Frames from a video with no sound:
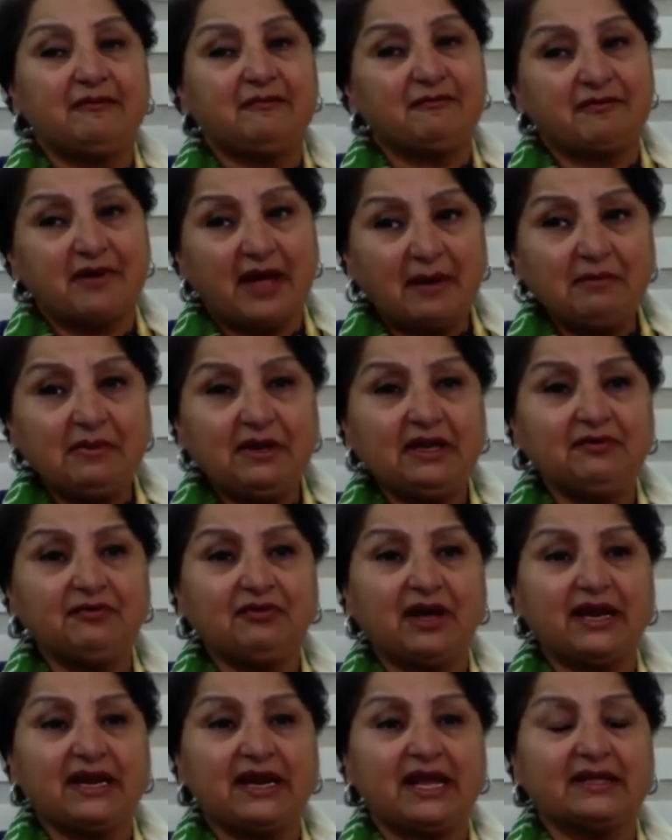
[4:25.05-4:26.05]
Family
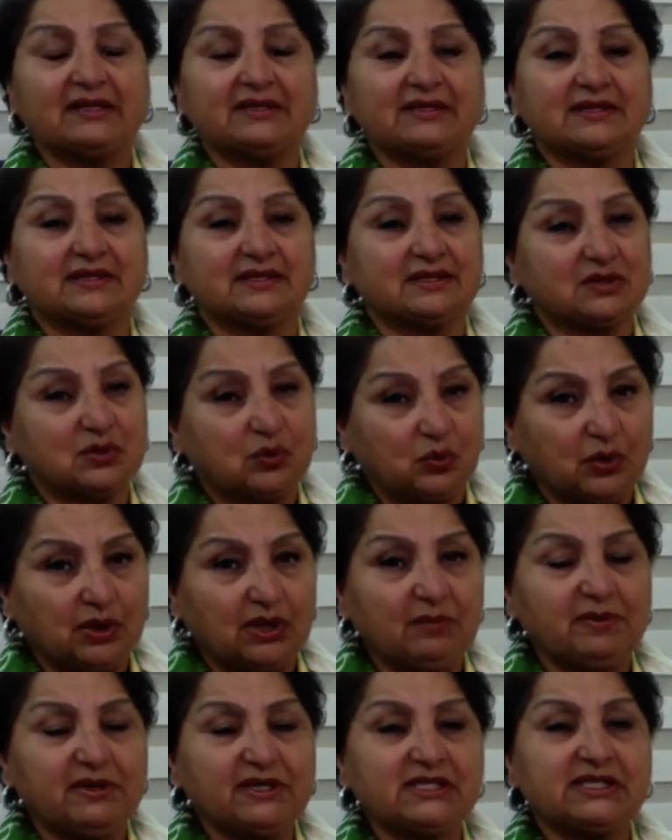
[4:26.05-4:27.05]
finances
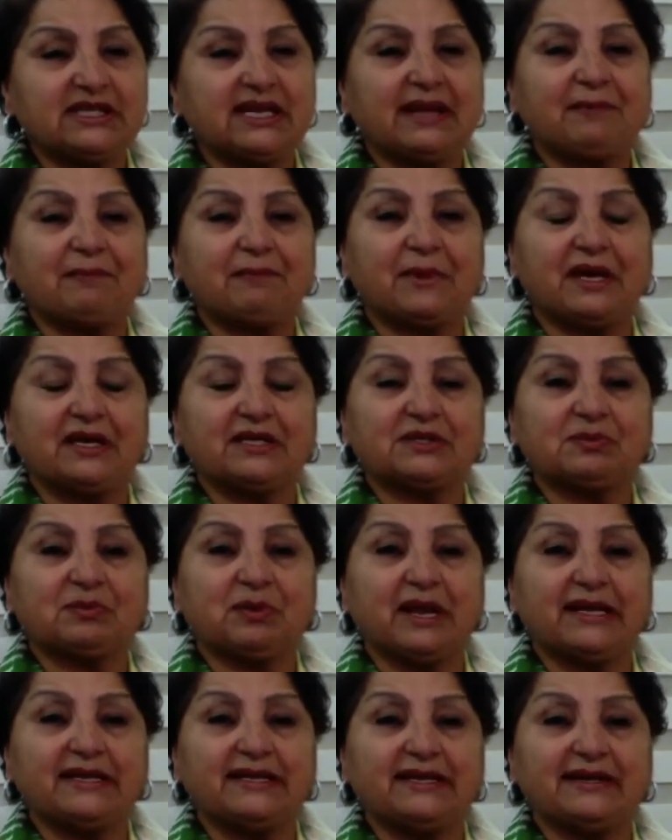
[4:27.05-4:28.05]
will be
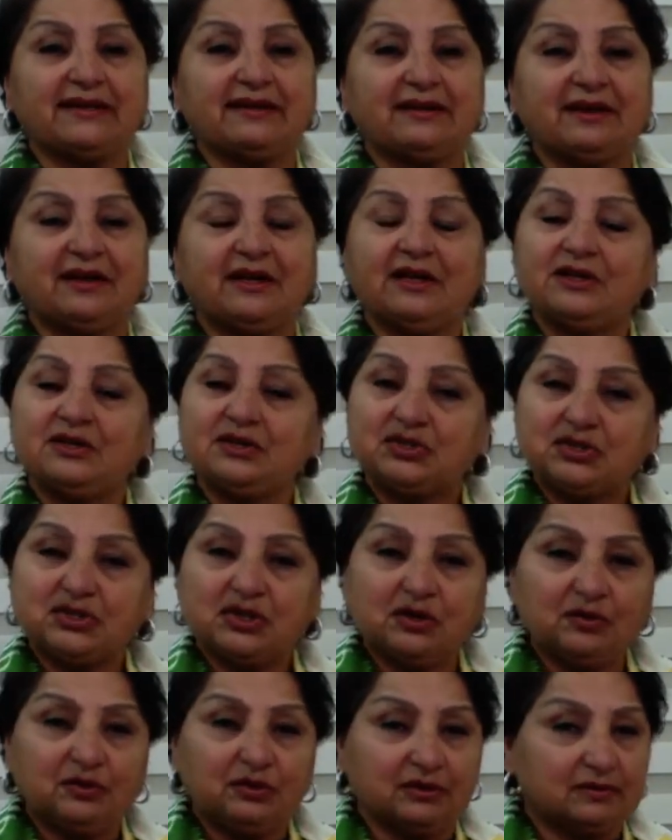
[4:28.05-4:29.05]
splendid.
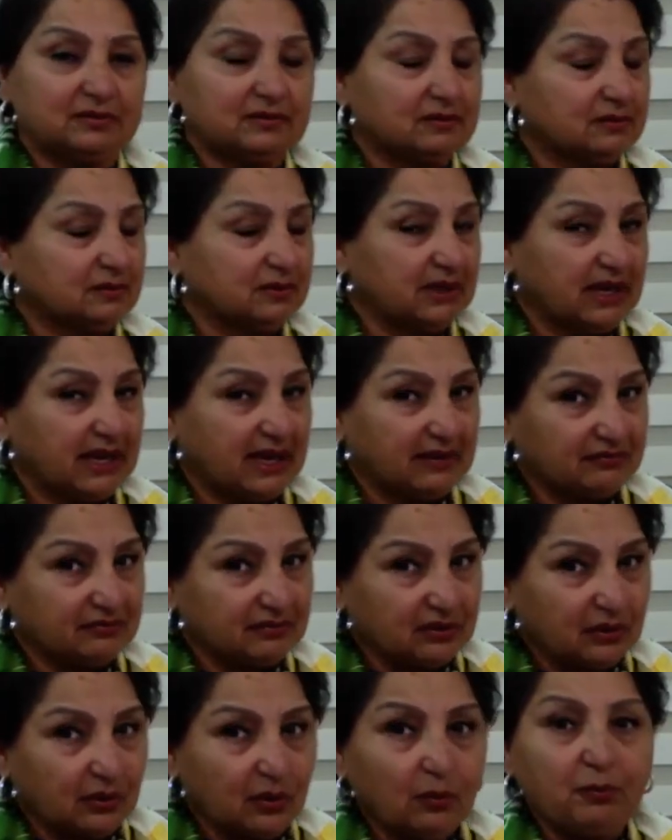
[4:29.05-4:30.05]
Children will have
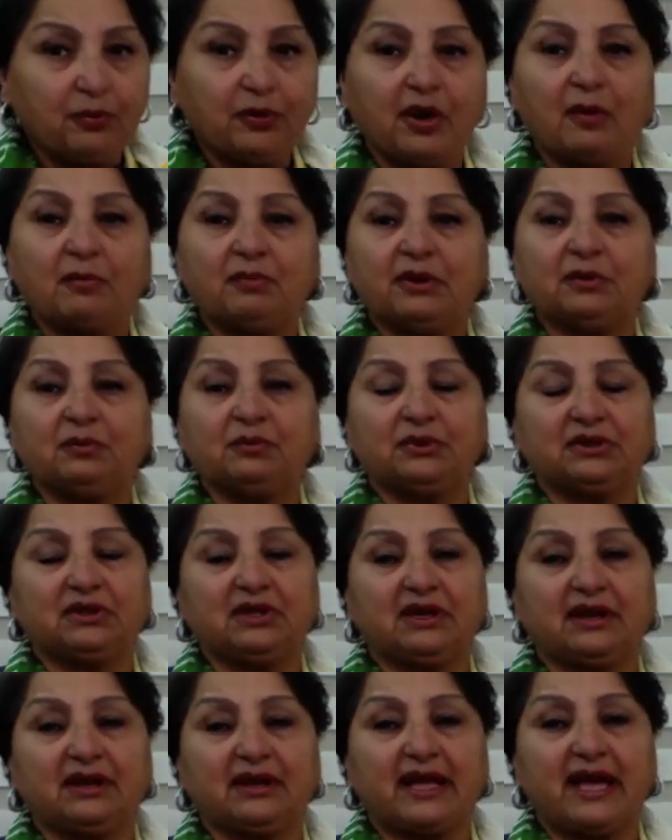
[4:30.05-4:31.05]
no problem with
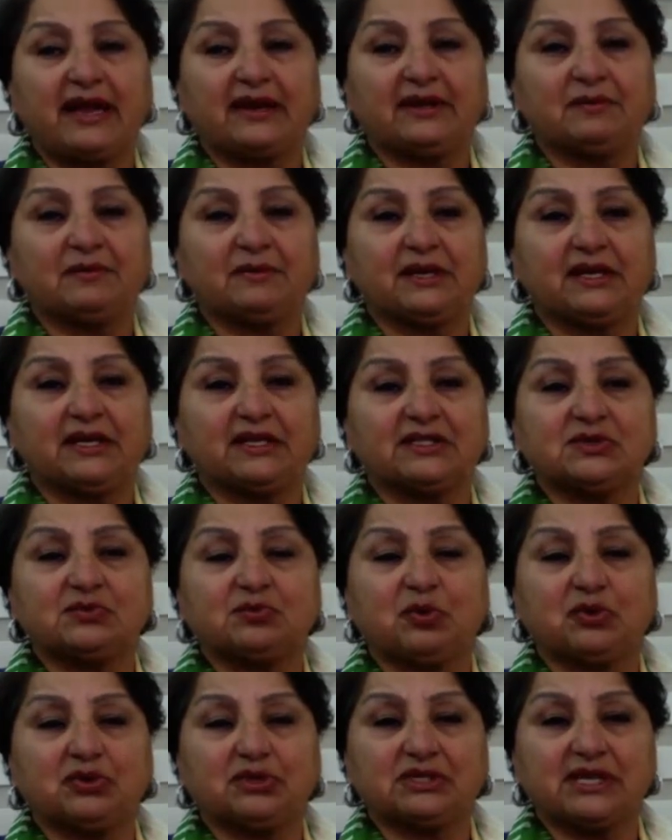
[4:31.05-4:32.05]
their academic and
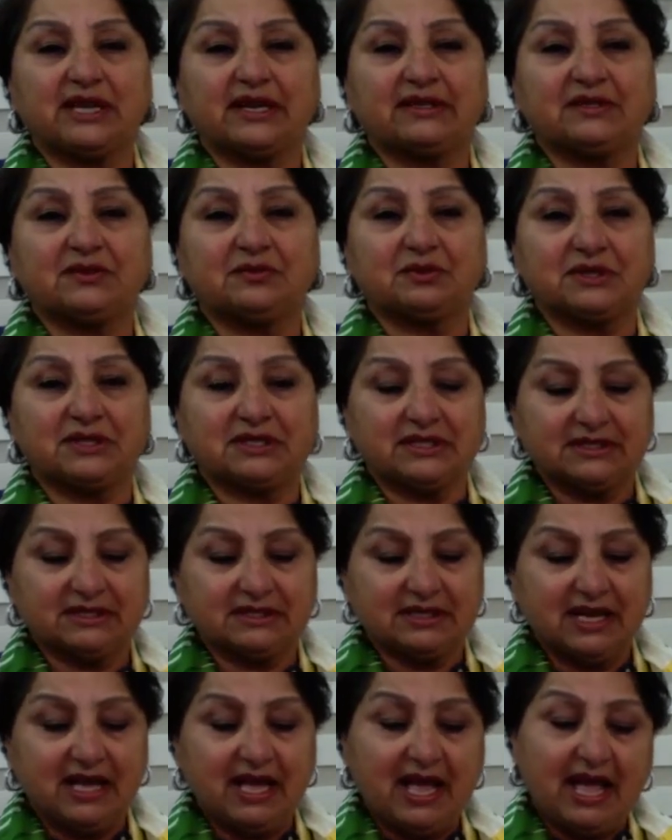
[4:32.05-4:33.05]
sports
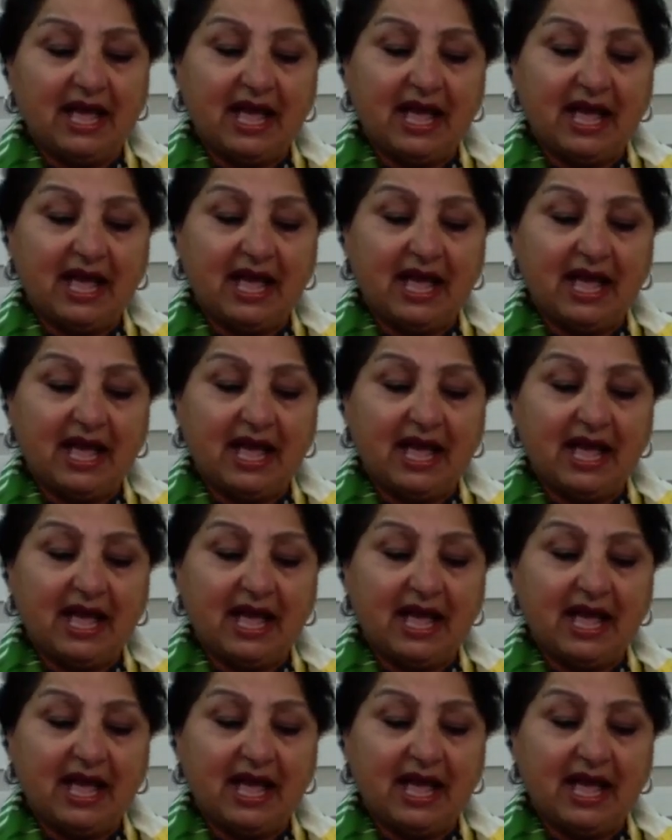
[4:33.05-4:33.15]
activities.